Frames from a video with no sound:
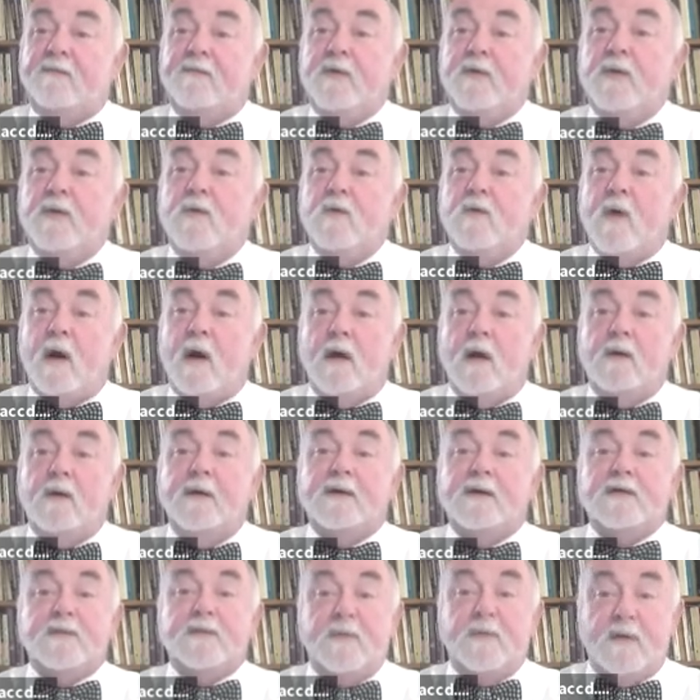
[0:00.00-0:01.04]
you are
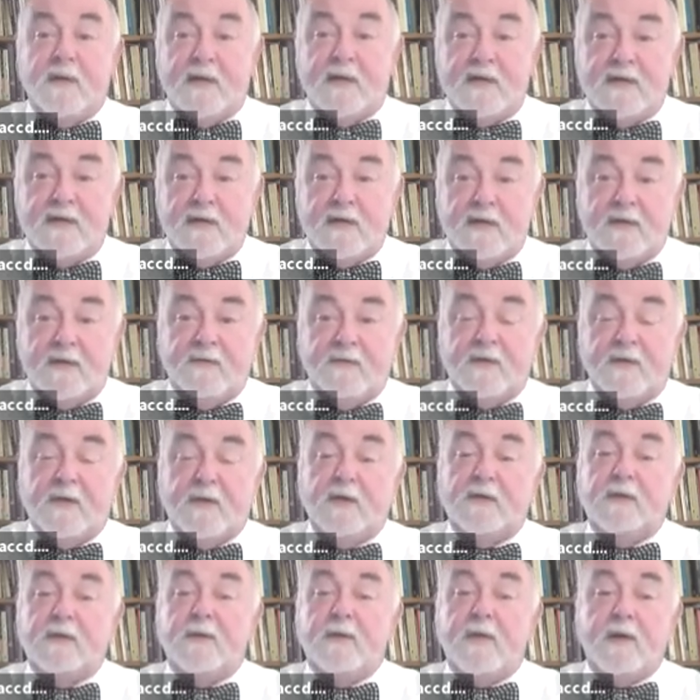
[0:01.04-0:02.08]
experiencing
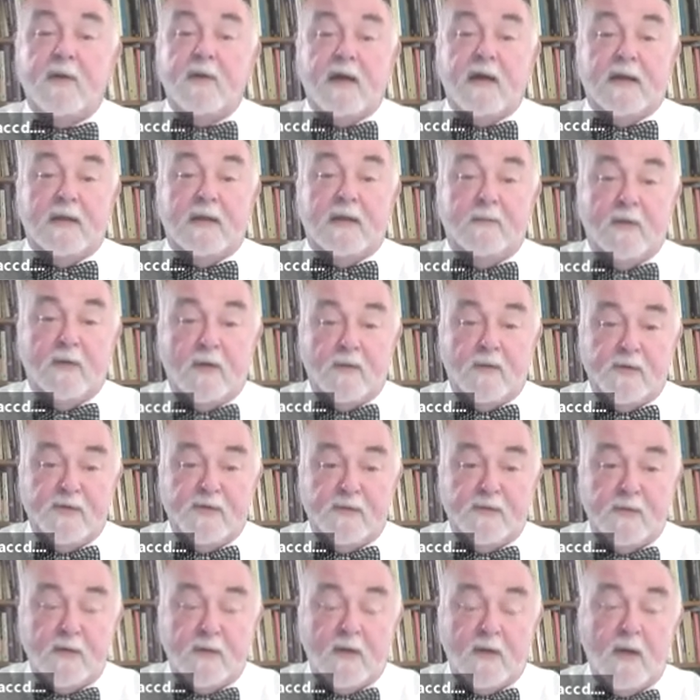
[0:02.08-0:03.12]
difficulty with your academic
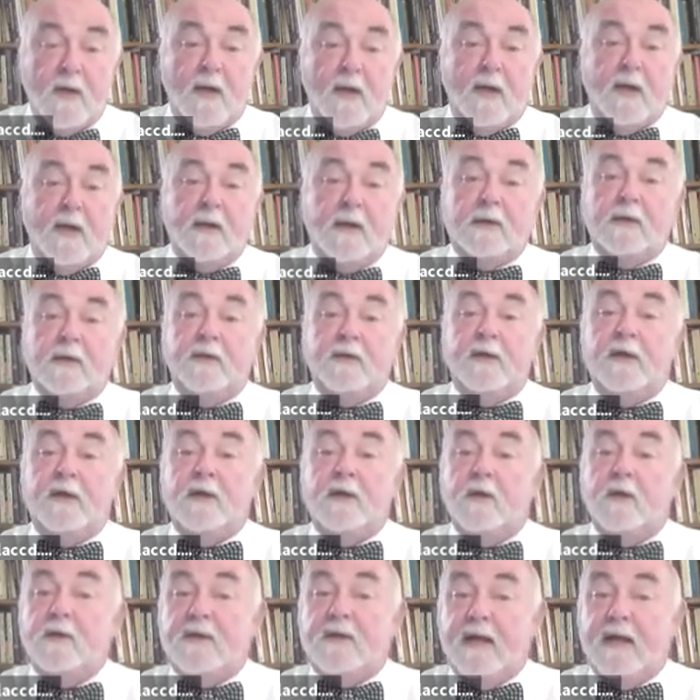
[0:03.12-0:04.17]
coursework, including
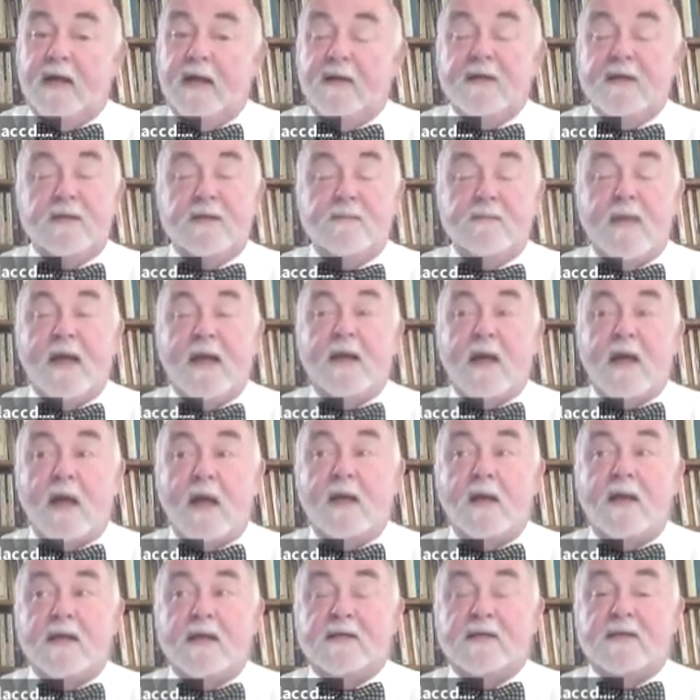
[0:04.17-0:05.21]
note taking, this may not
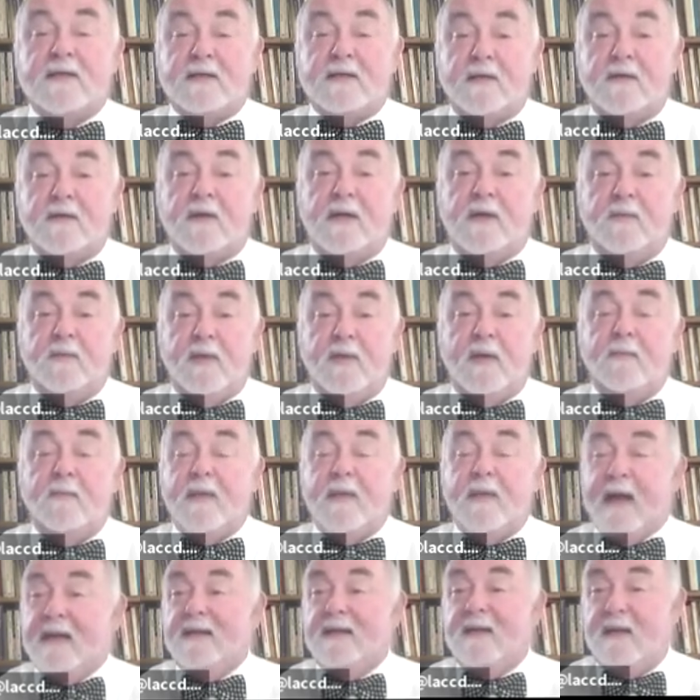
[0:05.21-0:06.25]
necessarily be a
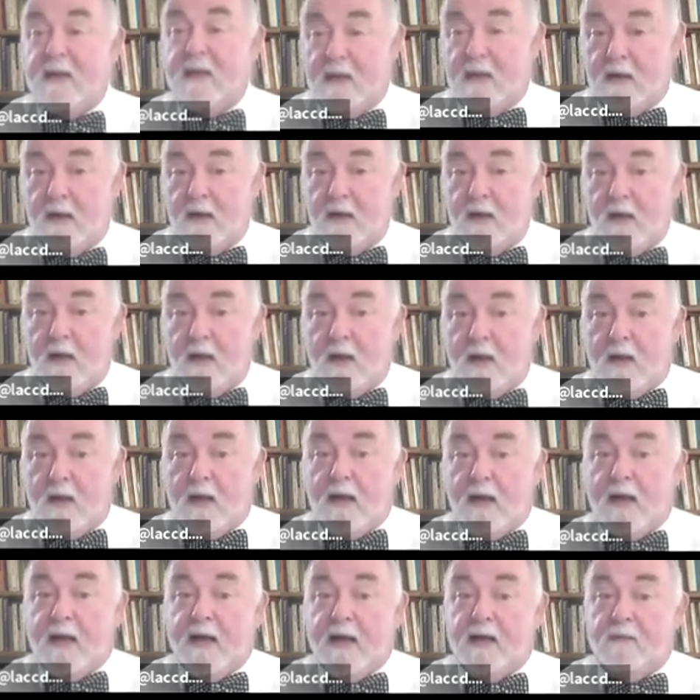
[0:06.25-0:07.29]
bad thing.
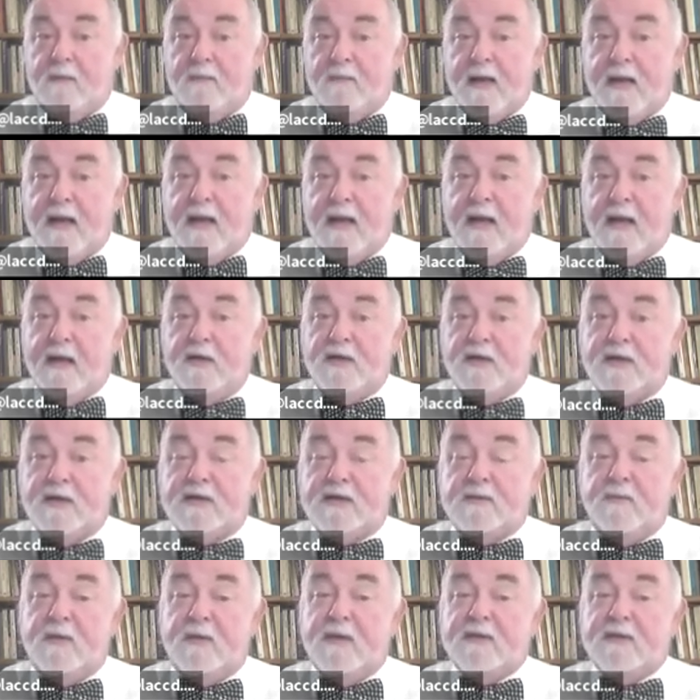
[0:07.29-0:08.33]
Uh, it may
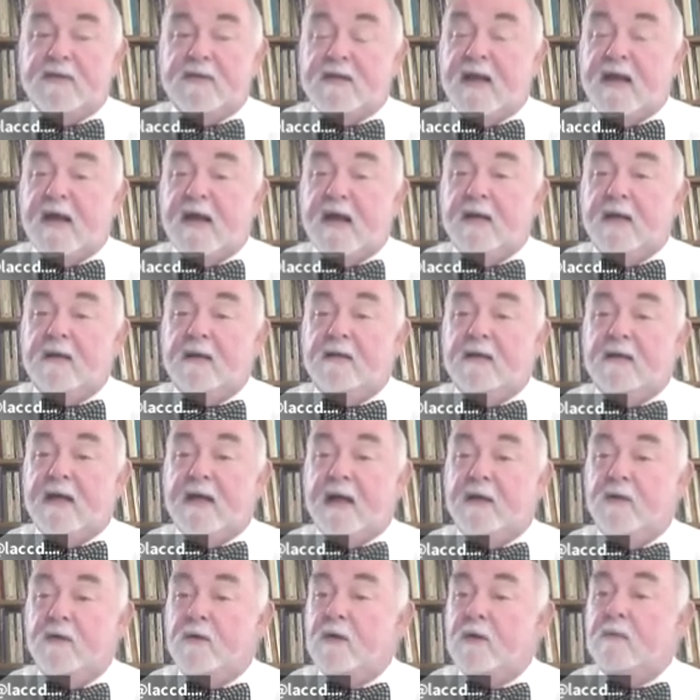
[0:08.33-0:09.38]
just be a sign
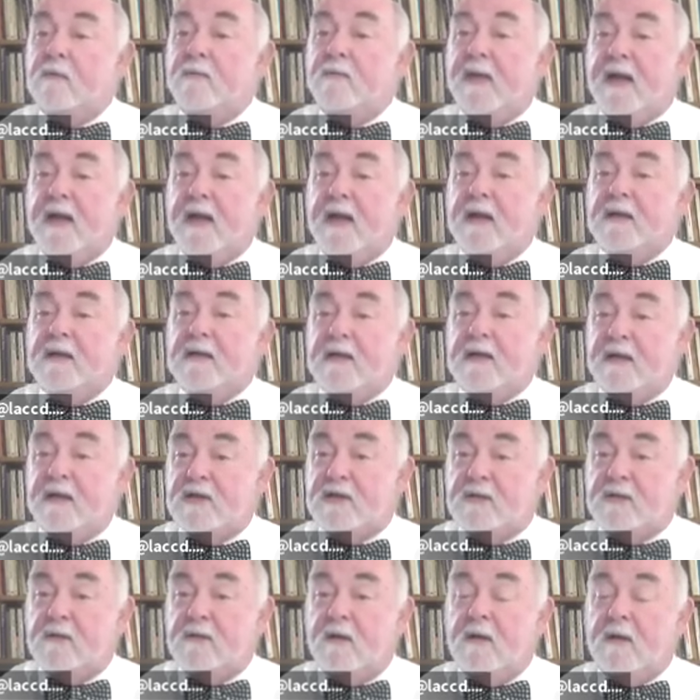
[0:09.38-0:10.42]
that you are paying
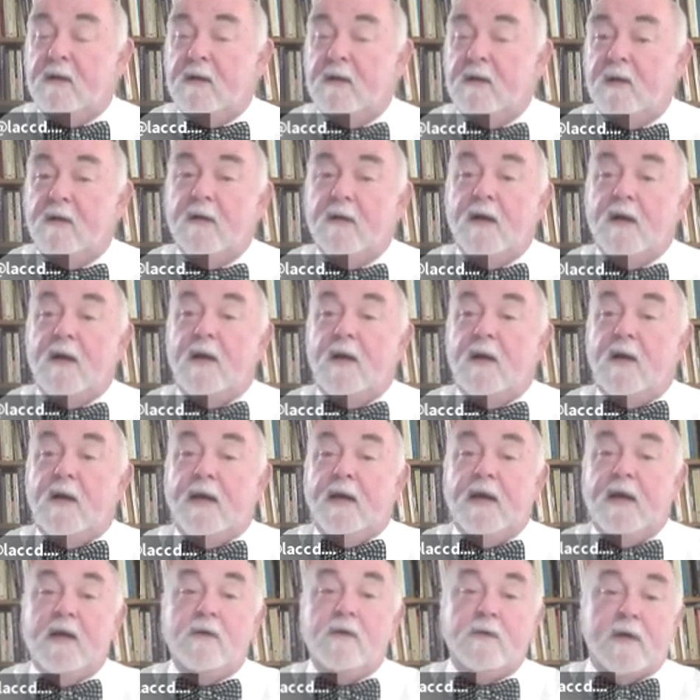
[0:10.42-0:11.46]
attention. You know?
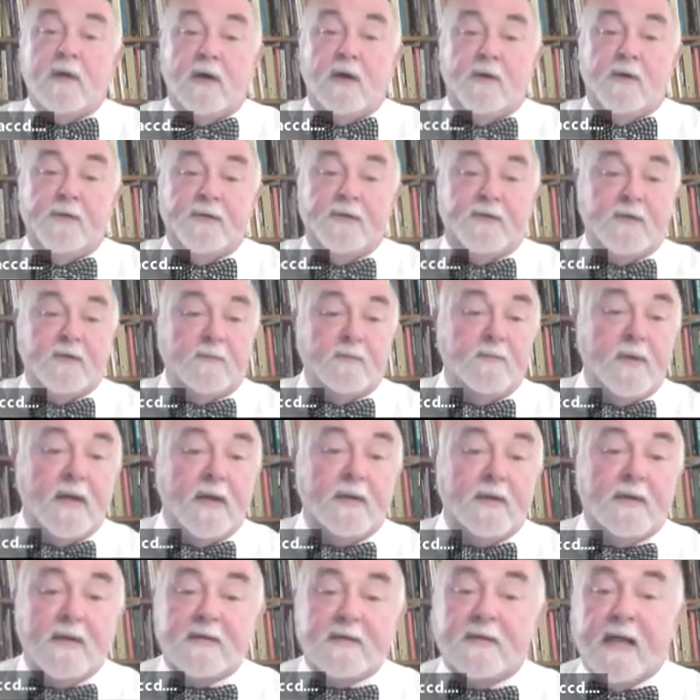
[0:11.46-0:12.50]
He who knows
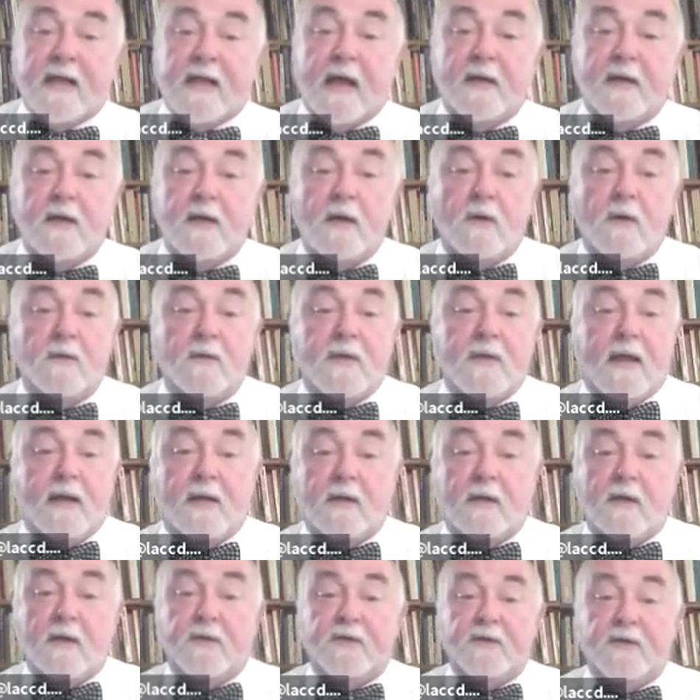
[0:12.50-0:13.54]
but does not know that he
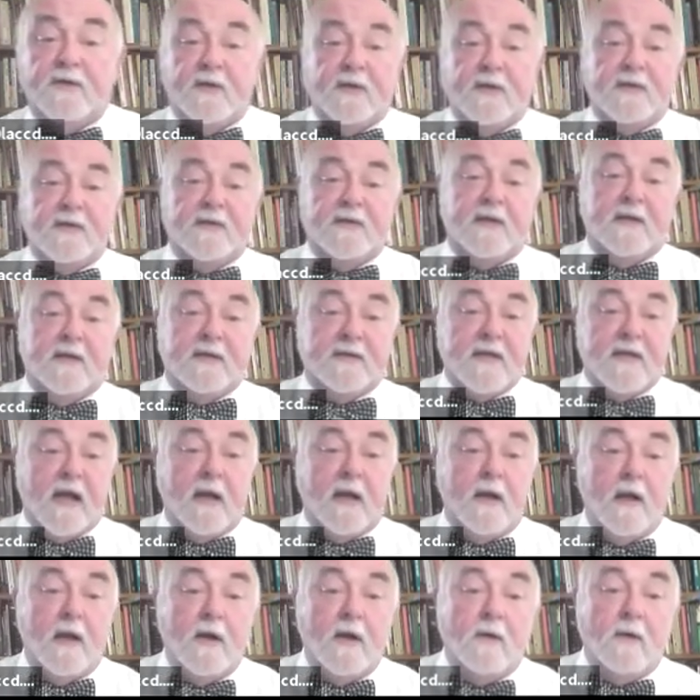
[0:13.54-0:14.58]
knows thinks he does
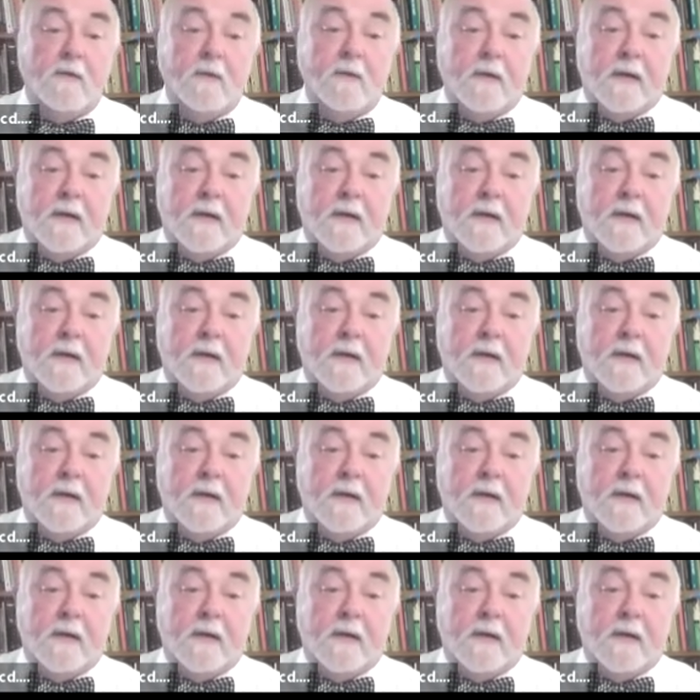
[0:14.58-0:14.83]
not know.